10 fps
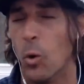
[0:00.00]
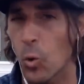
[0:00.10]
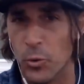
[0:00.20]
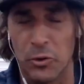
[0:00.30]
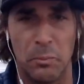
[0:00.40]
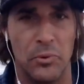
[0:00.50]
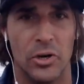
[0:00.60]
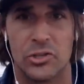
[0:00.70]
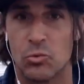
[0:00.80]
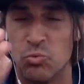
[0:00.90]
Order
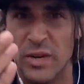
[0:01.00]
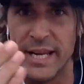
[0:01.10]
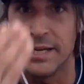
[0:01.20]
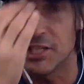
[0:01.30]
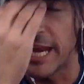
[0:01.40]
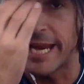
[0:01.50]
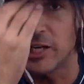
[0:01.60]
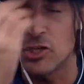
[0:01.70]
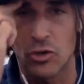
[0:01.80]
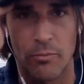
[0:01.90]
books, read,
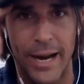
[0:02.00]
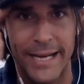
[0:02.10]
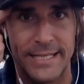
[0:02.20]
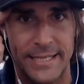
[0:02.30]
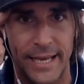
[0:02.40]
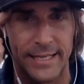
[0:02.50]
change your mindset